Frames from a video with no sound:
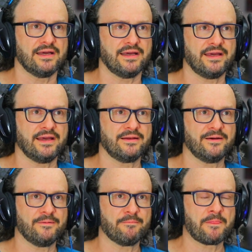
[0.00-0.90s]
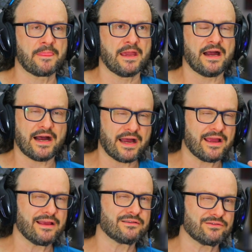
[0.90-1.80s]
And
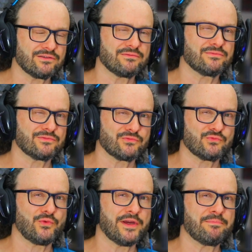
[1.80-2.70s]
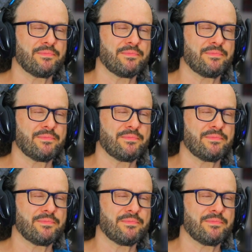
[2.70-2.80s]
I went